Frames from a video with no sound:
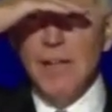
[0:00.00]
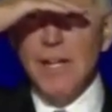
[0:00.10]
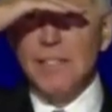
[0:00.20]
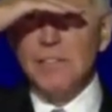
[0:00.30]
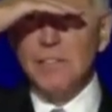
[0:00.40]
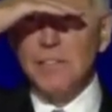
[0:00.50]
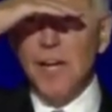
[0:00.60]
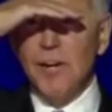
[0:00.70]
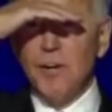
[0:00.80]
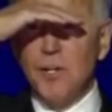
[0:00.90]
I think
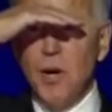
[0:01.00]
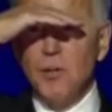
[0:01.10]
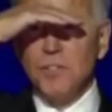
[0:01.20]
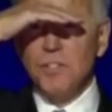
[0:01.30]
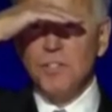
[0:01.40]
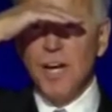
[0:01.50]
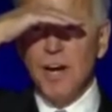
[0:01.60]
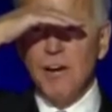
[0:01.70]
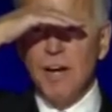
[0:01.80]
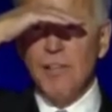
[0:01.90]
Senator Coons is
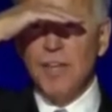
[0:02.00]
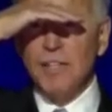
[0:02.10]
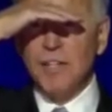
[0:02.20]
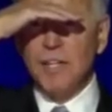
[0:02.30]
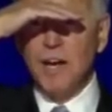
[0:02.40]
there, and I think the